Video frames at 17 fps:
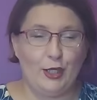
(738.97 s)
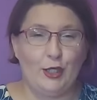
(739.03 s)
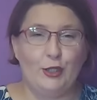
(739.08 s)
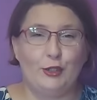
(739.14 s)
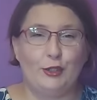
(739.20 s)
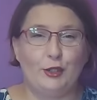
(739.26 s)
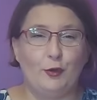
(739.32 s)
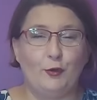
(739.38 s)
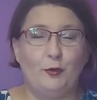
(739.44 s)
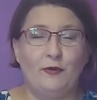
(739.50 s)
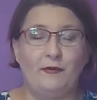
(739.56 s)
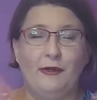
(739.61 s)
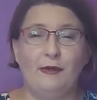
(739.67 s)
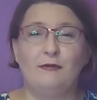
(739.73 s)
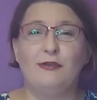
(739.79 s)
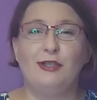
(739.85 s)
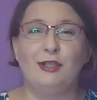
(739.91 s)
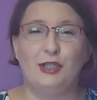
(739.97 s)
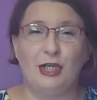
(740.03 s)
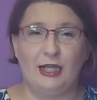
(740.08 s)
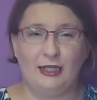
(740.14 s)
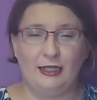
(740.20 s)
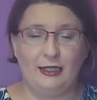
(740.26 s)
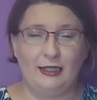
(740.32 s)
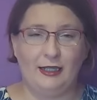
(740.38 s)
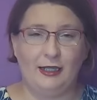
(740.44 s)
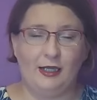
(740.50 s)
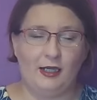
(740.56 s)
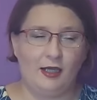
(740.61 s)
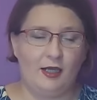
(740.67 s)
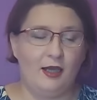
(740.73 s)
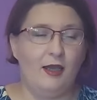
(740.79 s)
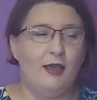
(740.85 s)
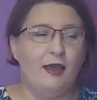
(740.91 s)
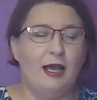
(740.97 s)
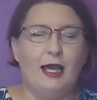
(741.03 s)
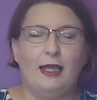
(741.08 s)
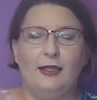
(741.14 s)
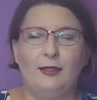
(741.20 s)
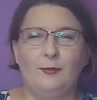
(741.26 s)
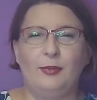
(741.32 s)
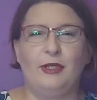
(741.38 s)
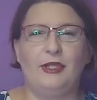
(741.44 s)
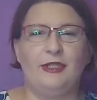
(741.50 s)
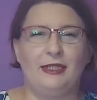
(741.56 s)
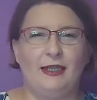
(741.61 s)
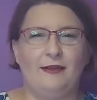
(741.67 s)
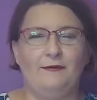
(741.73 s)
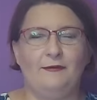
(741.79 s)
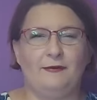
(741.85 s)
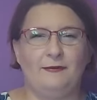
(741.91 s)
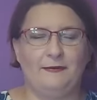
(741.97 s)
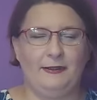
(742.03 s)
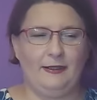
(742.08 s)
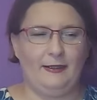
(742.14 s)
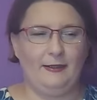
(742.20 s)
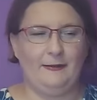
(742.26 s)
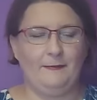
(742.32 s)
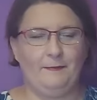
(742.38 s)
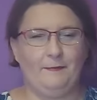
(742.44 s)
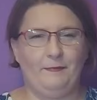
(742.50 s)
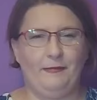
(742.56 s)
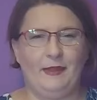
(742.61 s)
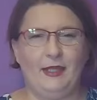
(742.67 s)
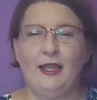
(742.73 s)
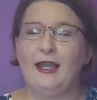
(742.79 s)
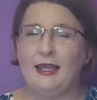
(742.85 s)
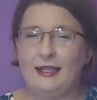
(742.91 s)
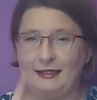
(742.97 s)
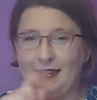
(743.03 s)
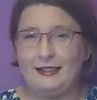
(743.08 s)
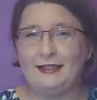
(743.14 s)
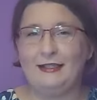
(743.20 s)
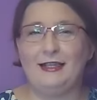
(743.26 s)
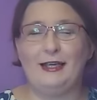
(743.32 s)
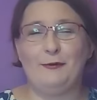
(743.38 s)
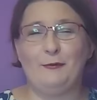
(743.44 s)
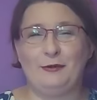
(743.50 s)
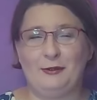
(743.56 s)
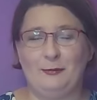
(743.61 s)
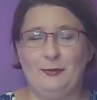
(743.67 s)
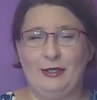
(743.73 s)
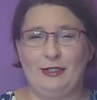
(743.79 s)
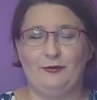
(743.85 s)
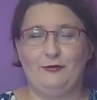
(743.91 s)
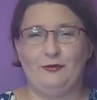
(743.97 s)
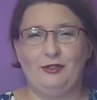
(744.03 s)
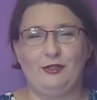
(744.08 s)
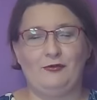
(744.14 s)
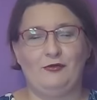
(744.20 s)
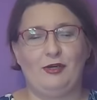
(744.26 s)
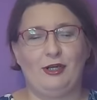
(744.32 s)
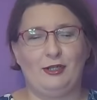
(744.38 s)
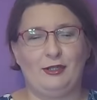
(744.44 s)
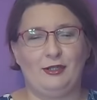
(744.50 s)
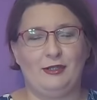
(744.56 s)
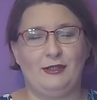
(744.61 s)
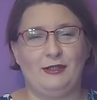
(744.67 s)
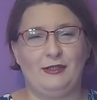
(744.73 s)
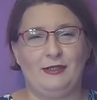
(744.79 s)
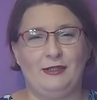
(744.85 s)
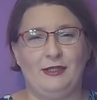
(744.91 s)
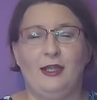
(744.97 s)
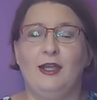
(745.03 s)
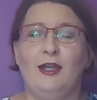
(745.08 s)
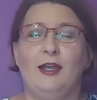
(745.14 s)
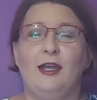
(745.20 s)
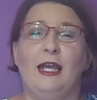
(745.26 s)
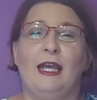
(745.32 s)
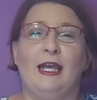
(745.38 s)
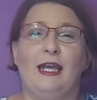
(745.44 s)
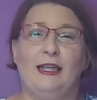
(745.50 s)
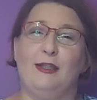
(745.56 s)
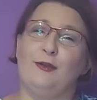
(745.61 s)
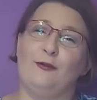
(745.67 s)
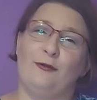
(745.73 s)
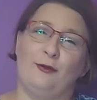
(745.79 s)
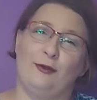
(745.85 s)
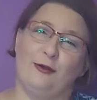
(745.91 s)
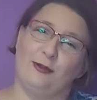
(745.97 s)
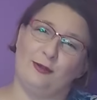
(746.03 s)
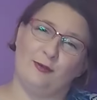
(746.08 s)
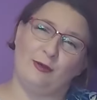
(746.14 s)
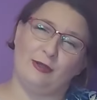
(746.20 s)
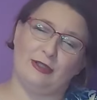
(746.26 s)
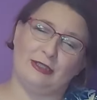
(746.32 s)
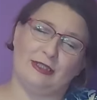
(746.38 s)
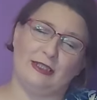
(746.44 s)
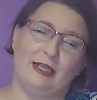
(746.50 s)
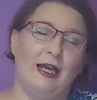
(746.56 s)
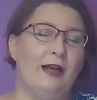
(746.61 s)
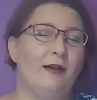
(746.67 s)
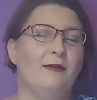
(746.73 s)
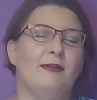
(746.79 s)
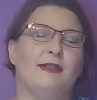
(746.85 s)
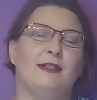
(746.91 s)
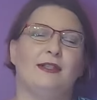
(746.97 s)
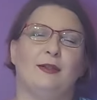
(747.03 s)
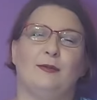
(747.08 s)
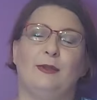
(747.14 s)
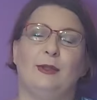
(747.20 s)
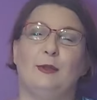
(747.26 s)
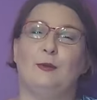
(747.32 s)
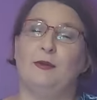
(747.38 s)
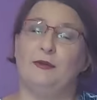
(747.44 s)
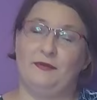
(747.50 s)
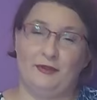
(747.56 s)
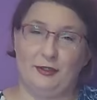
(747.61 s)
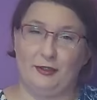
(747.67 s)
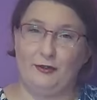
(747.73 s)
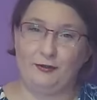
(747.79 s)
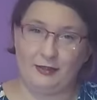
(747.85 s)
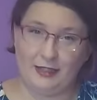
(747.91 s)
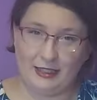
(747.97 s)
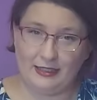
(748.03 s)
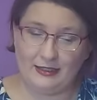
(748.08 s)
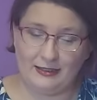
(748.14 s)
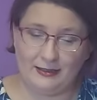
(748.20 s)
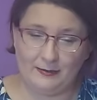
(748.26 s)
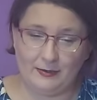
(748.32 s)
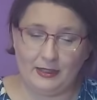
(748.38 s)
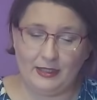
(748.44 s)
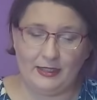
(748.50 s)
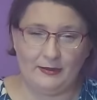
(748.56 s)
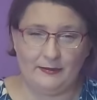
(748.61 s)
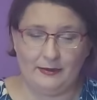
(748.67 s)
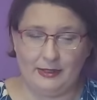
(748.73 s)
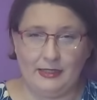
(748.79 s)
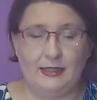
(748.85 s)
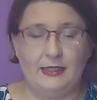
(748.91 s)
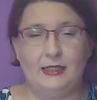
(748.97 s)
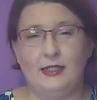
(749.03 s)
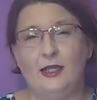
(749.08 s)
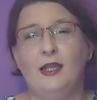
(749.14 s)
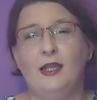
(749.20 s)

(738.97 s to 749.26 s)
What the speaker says: So without checking, I unpicked everything and then I went back to instructions. And of course, what I was sewing with the correct seam allowance.